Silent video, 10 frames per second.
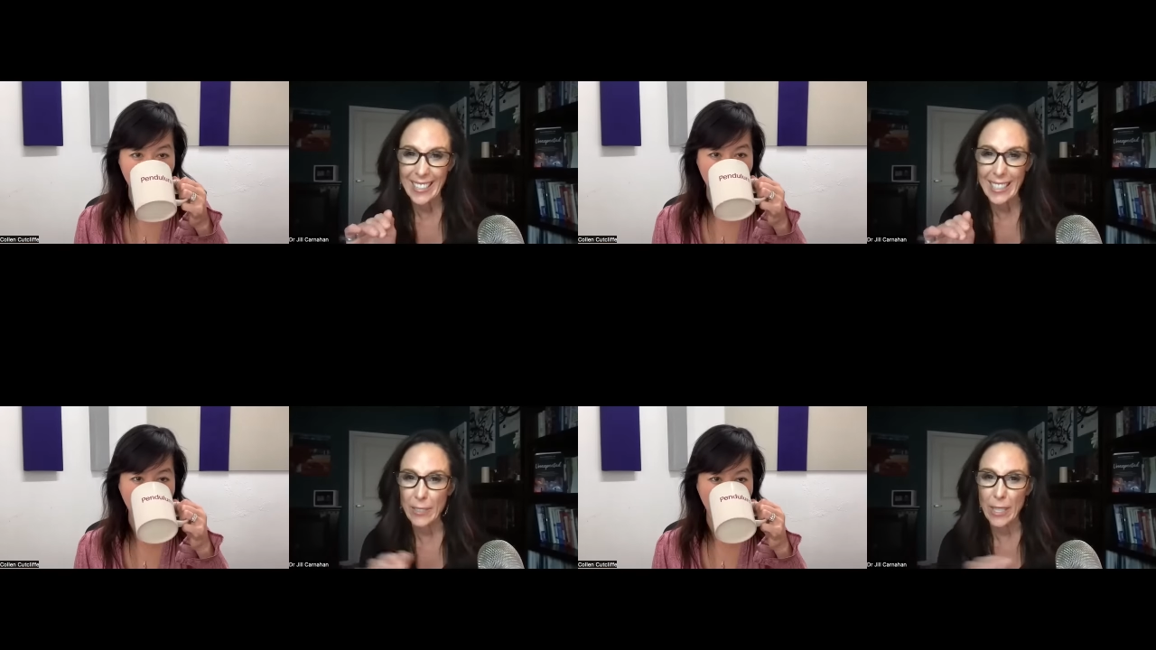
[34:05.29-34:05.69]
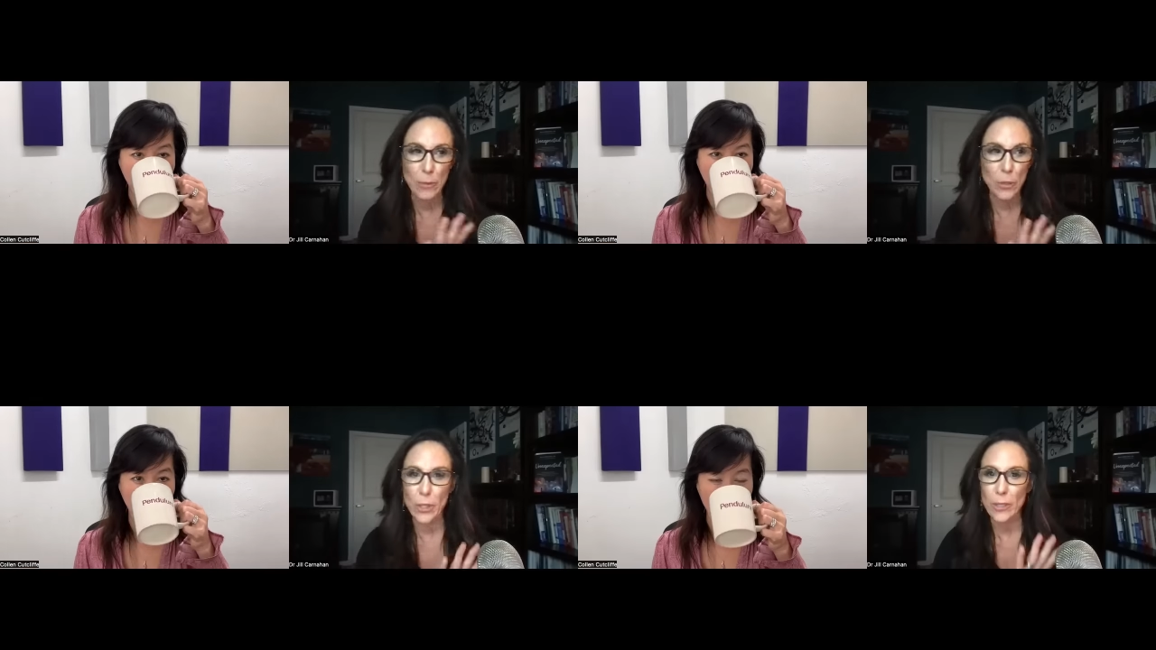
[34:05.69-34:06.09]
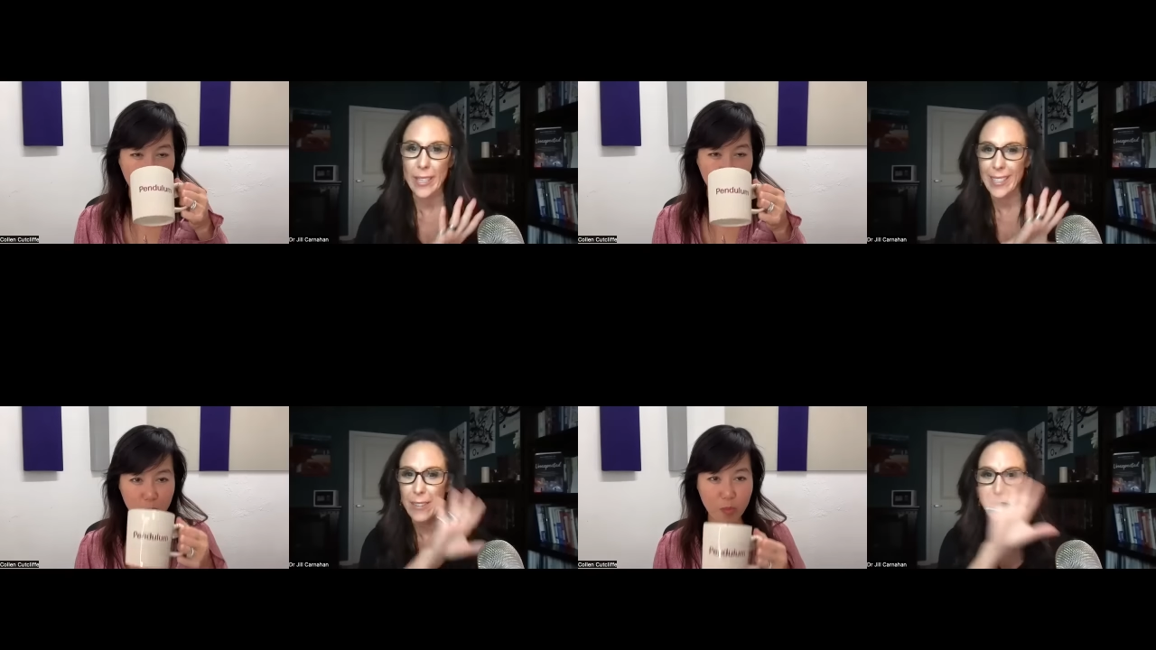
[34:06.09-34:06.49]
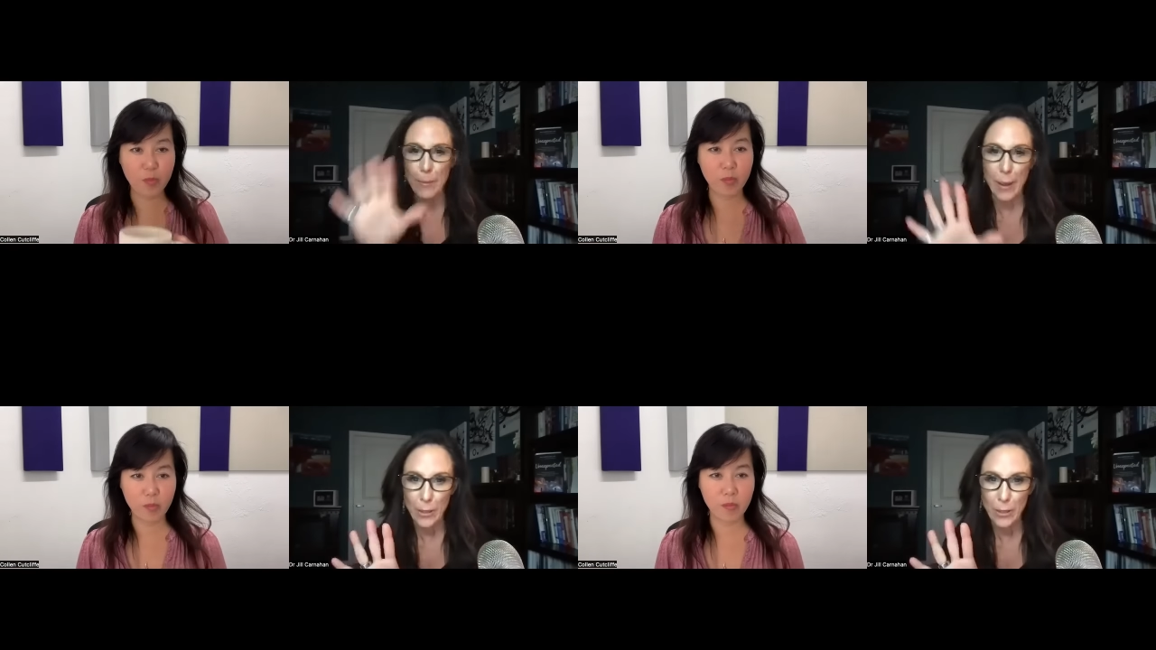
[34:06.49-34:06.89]
Speaker 1: And even I'm sure like everything
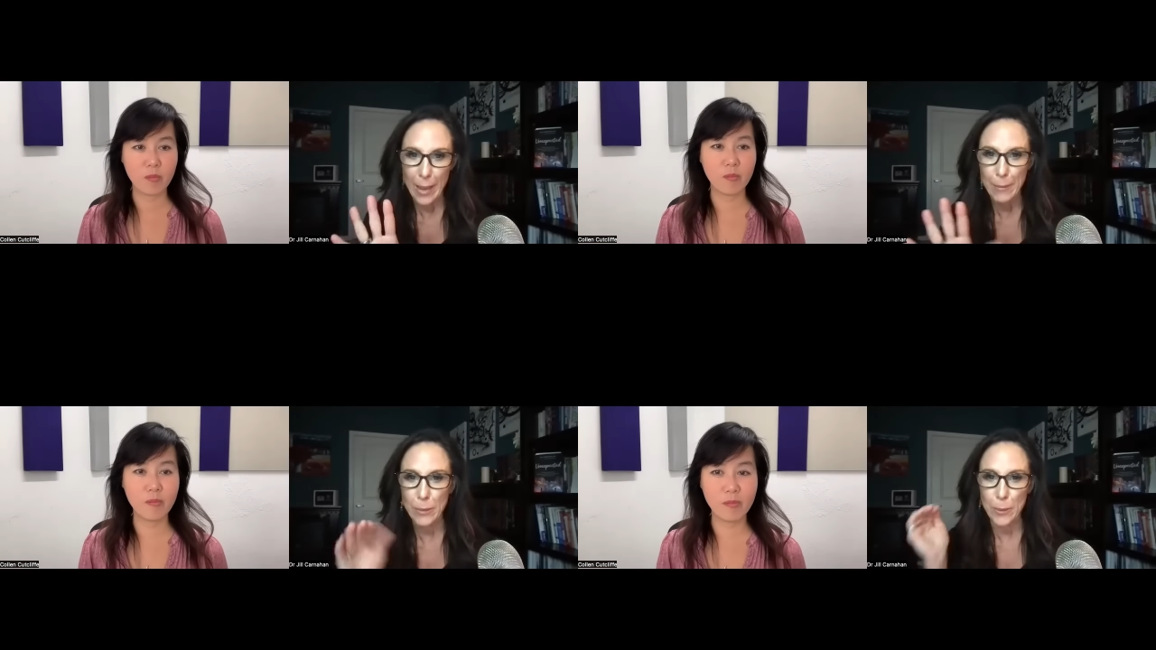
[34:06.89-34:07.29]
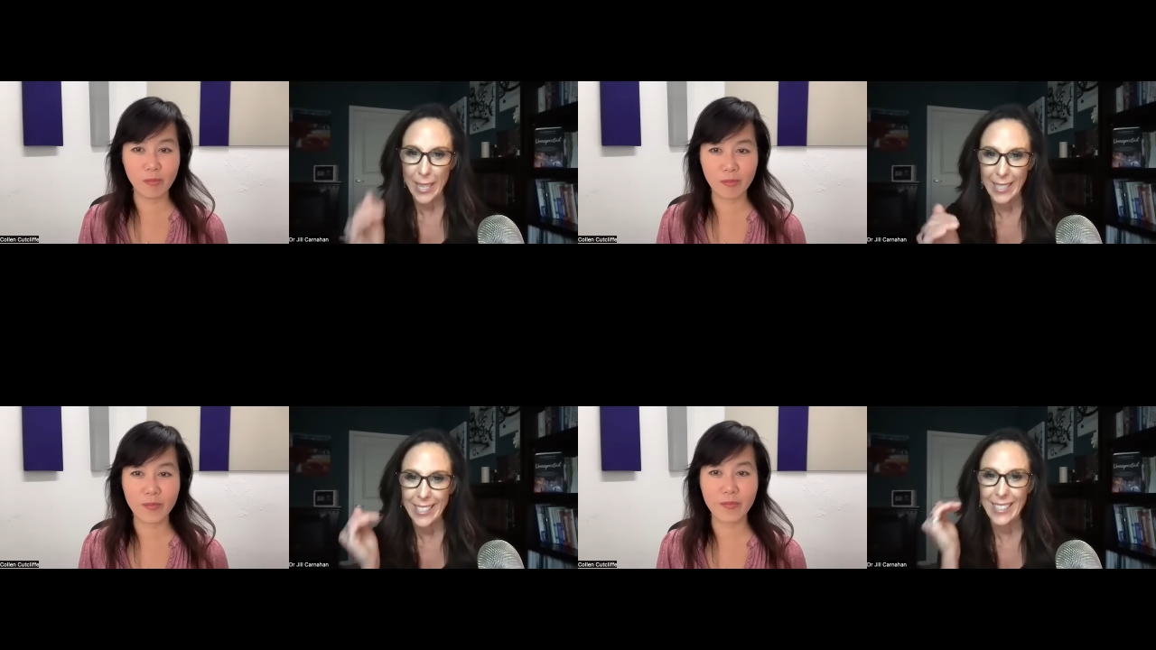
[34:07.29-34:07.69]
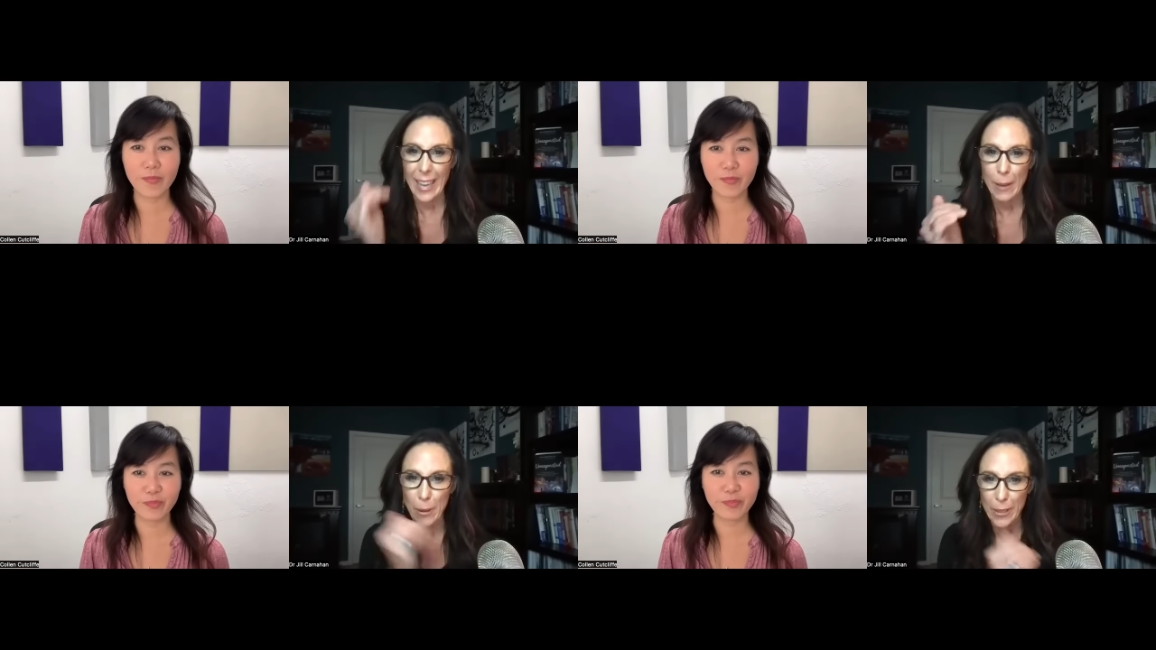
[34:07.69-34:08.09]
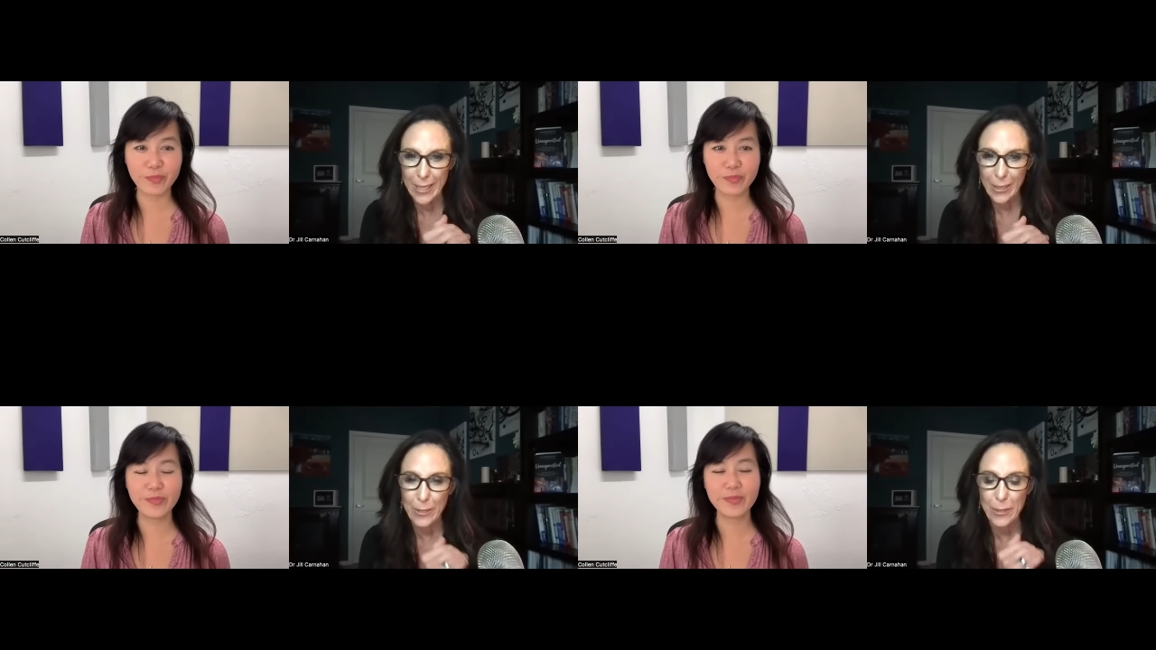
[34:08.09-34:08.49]
about your lab is protecting that
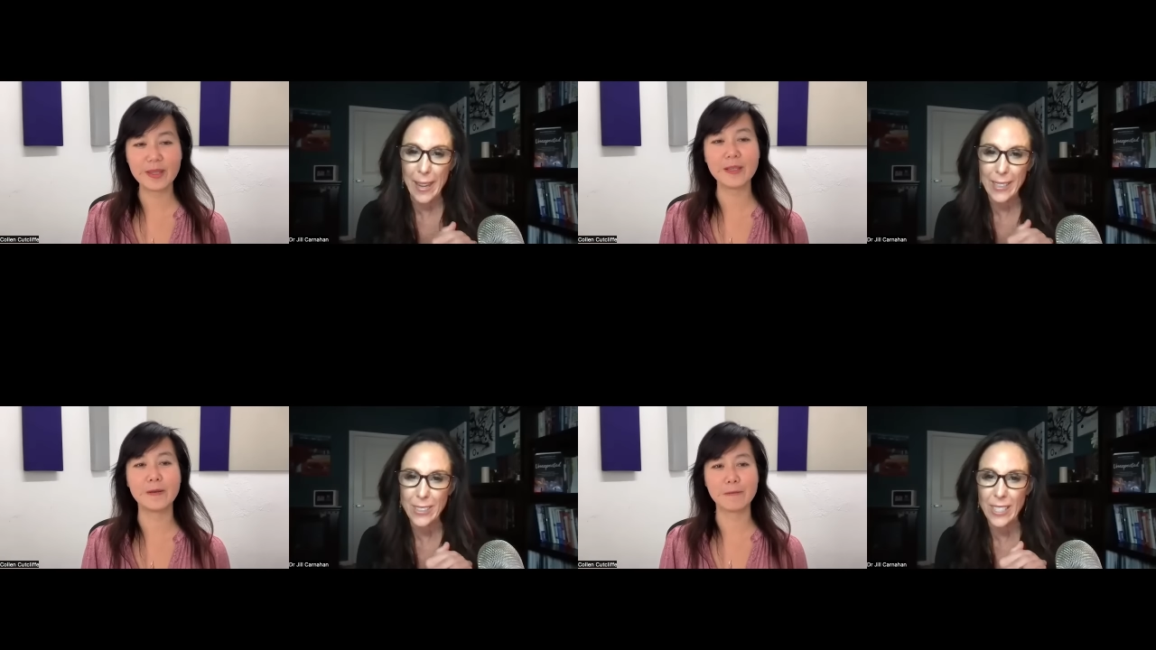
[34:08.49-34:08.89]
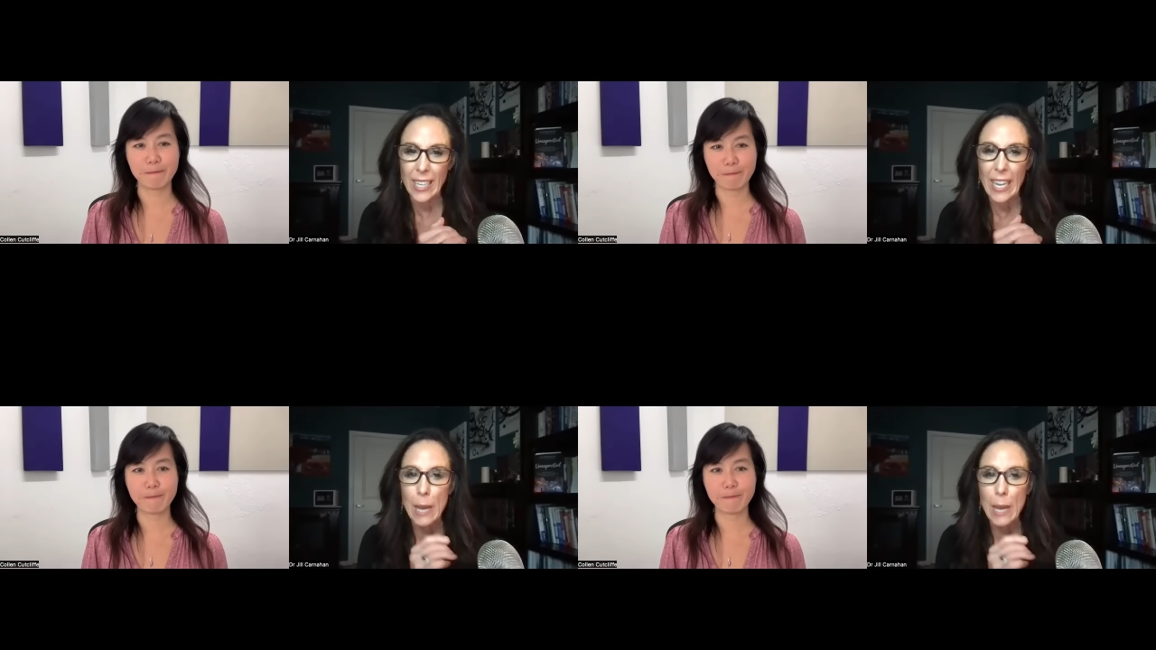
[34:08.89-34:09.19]
molecule from oxygen.